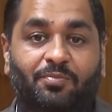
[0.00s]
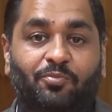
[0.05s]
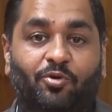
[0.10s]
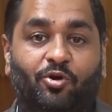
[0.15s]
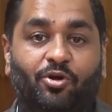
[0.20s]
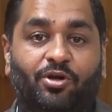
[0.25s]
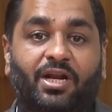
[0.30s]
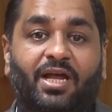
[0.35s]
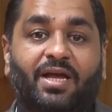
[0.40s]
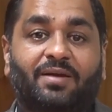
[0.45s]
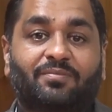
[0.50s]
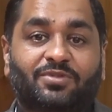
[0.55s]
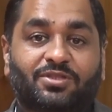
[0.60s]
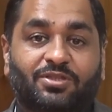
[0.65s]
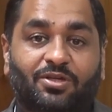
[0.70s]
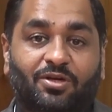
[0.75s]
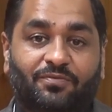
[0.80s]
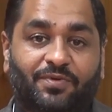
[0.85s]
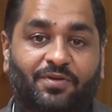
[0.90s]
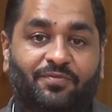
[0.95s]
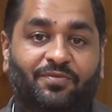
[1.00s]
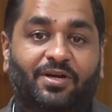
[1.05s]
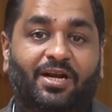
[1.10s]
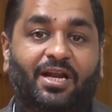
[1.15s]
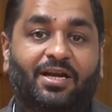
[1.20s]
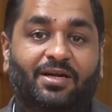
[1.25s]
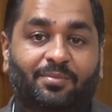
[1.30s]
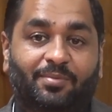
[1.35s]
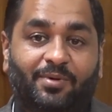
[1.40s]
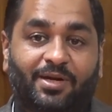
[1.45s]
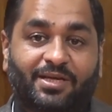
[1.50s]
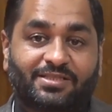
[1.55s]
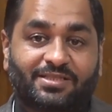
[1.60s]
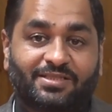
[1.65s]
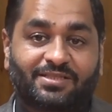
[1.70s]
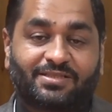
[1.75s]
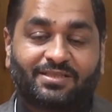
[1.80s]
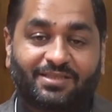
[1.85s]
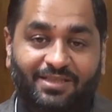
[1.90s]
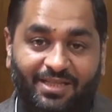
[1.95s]
programs of different
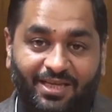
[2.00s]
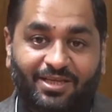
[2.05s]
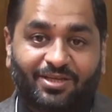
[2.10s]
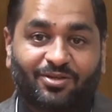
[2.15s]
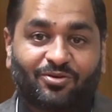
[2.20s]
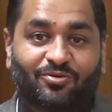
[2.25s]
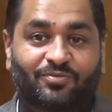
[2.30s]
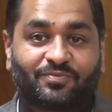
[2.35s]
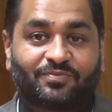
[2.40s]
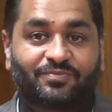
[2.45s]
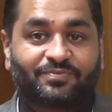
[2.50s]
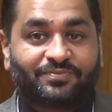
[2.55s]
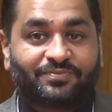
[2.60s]
enterprises. Thank you.